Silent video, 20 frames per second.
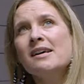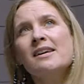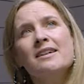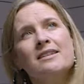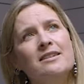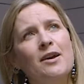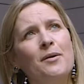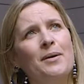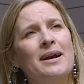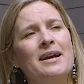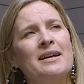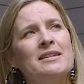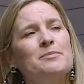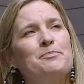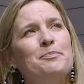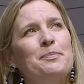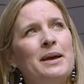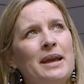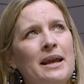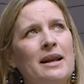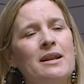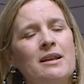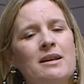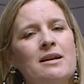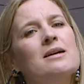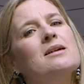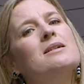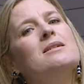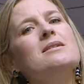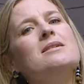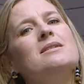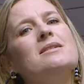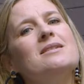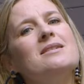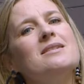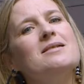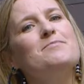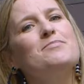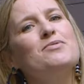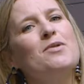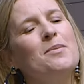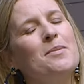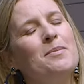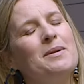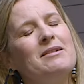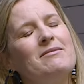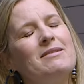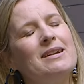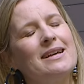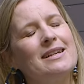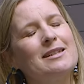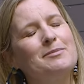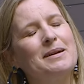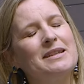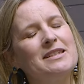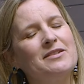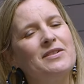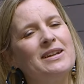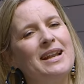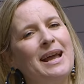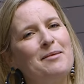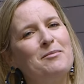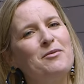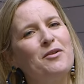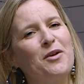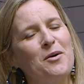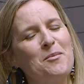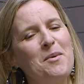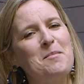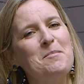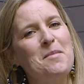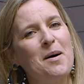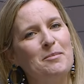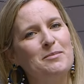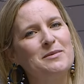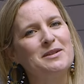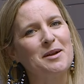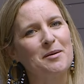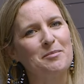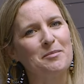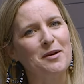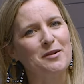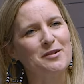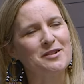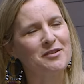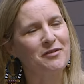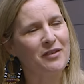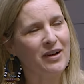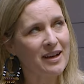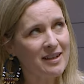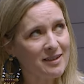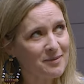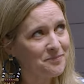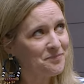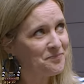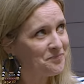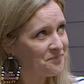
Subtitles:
So it has been probably really expensive in labour, although my mum's done most of it.